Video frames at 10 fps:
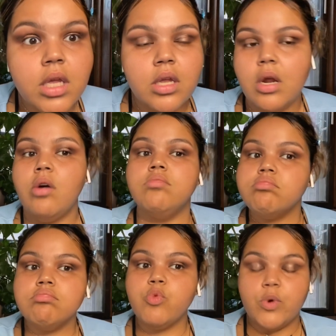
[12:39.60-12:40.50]
you know,
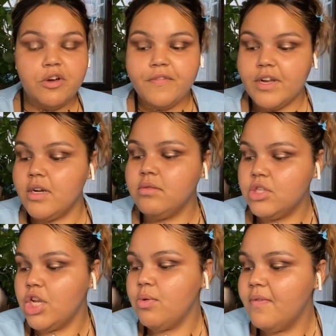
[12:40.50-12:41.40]
real fear,
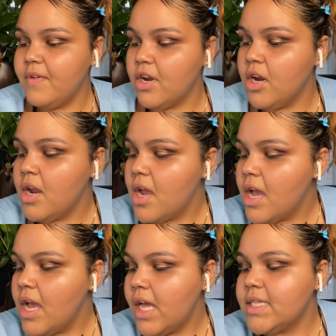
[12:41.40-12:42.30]
genuine fear.
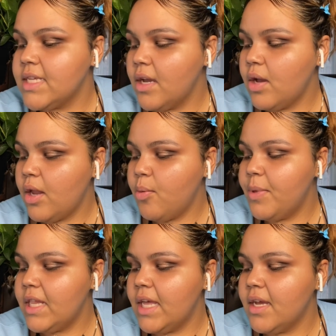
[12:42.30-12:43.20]
It's like, it'll
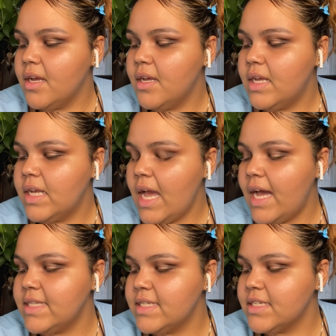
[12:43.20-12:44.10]
be like
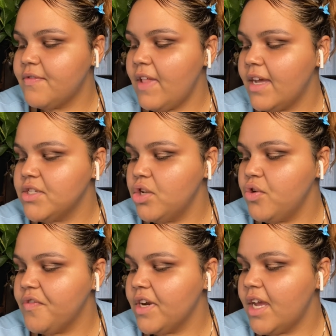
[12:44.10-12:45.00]
at Six Flags all
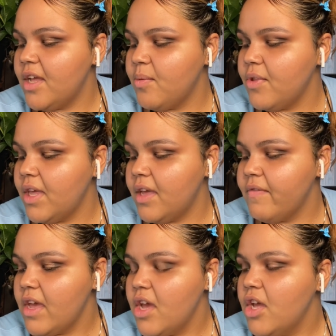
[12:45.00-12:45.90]
over again, where they
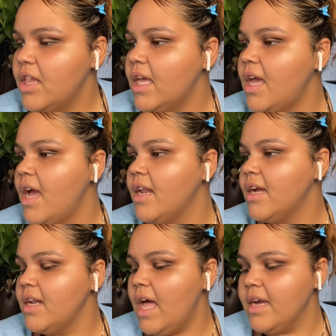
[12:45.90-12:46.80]
can't,
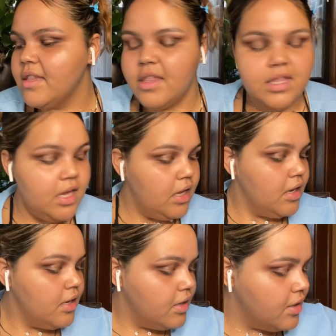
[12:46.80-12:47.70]
like, lock the
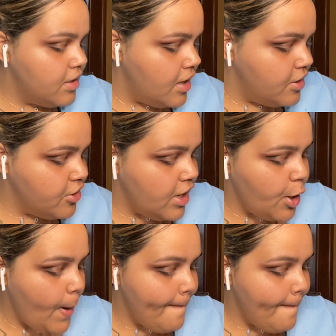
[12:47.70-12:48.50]
thing, and you're like,